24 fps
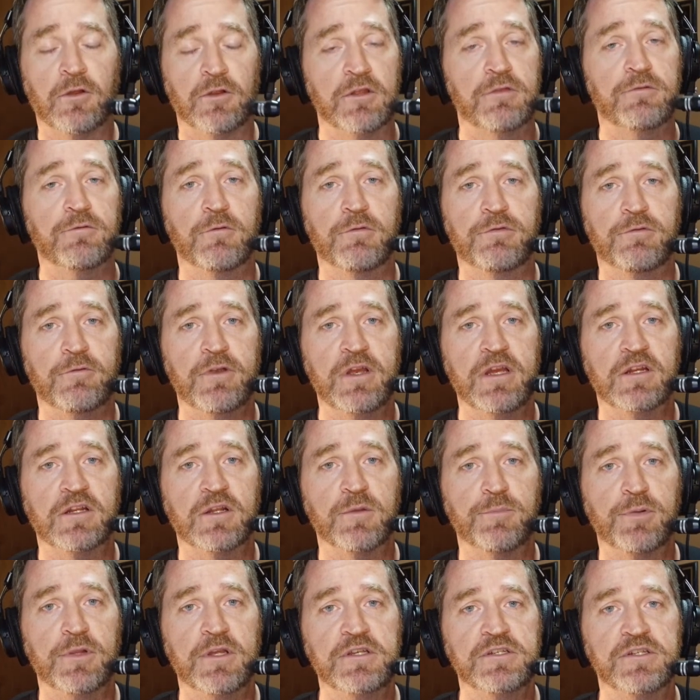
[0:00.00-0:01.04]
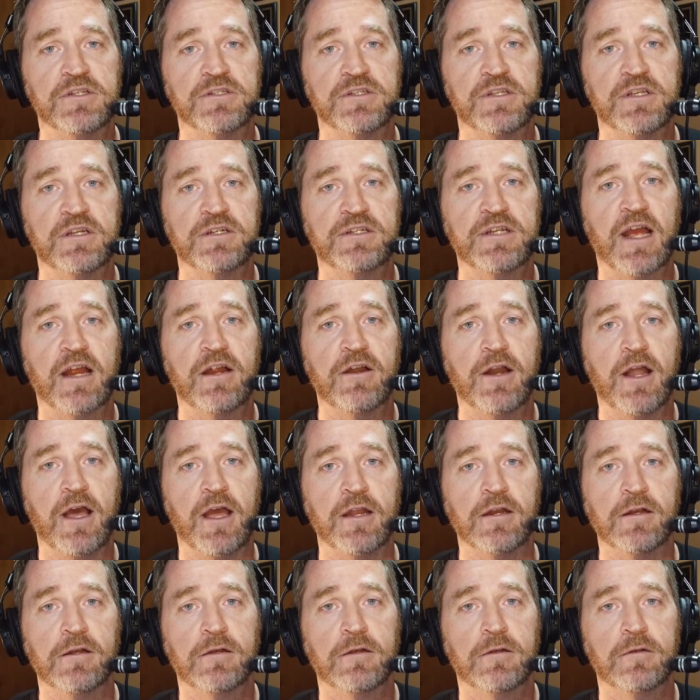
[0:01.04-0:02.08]
He only threw 3 incompletions the entire
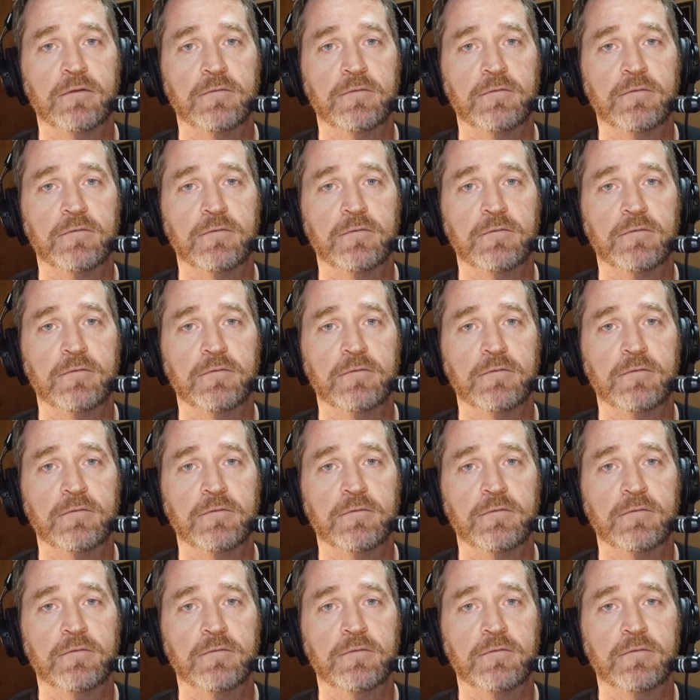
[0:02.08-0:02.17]
night.